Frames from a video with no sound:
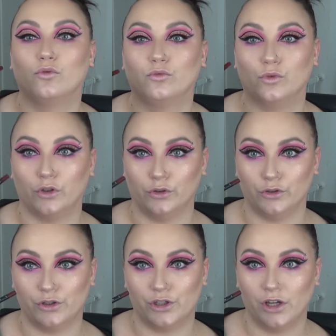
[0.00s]

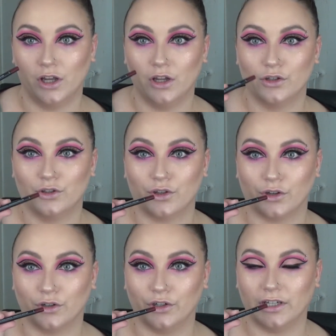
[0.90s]
Rouge. So
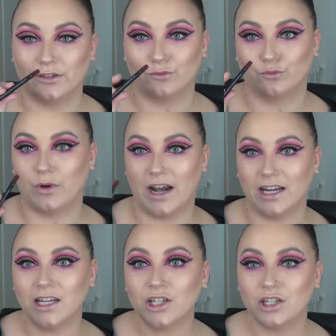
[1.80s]
it's
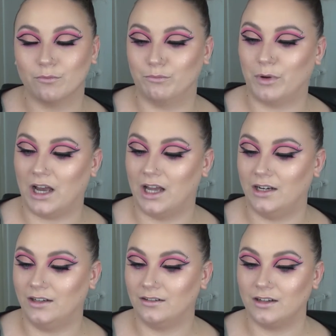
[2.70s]
reddish,
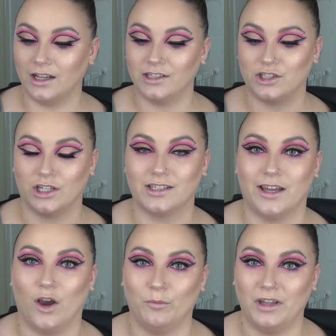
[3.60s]
but it's just to
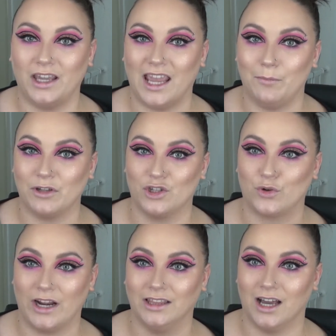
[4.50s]
help me keep a
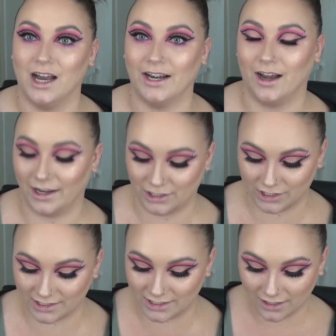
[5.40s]
straight line.
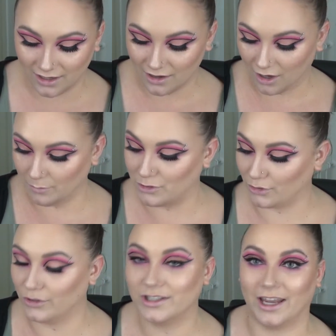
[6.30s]
I'm
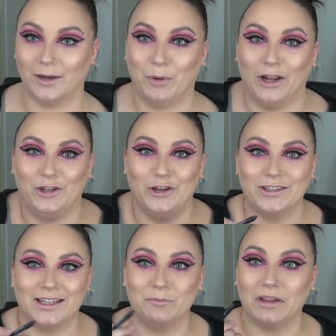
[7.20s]
so scared by
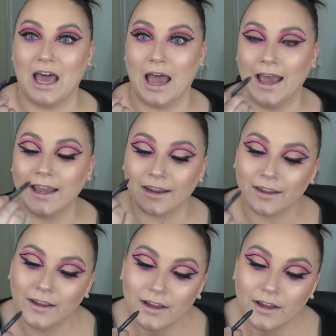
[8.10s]
using black.
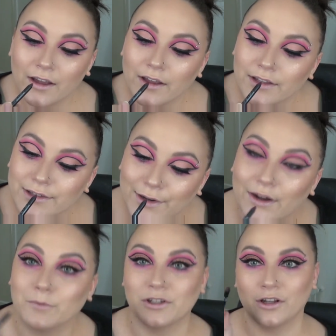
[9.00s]
So
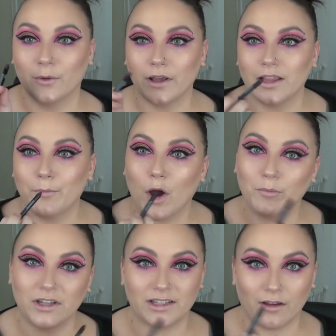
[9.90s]
I'm just gonna quickly
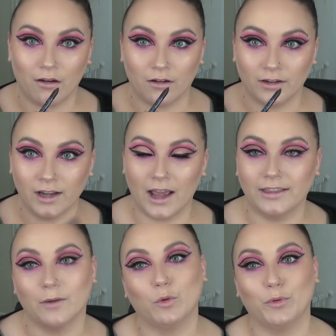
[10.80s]
pop this on and
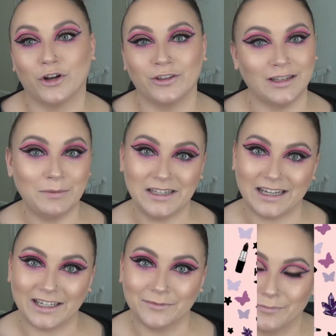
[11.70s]
then we'll put on the lipstick.